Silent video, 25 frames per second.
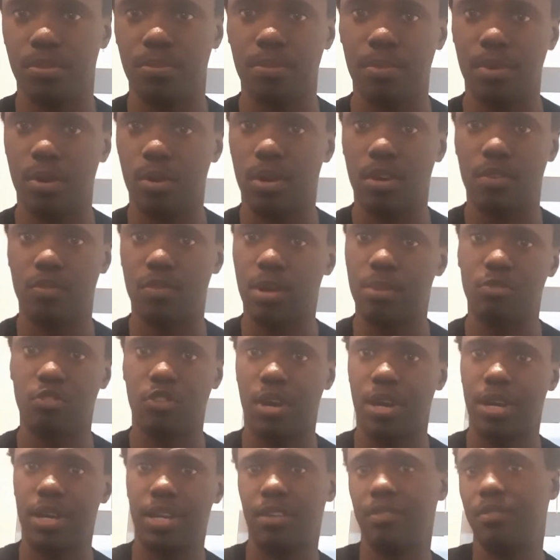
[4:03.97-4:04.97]
Whenever I'm
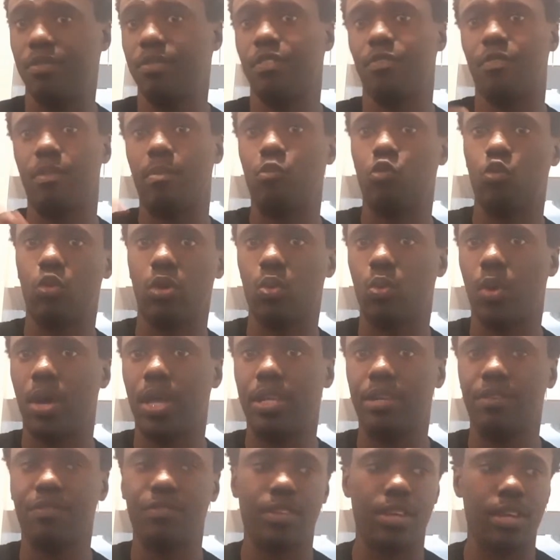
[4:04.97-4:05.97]
training, even if I'm doing
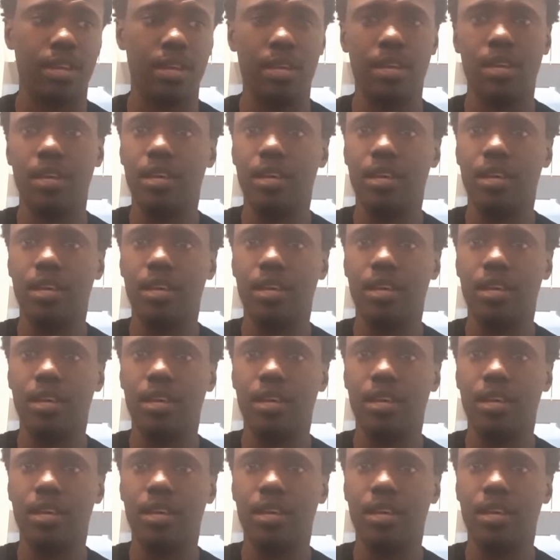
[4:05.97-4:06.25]
weightlifting,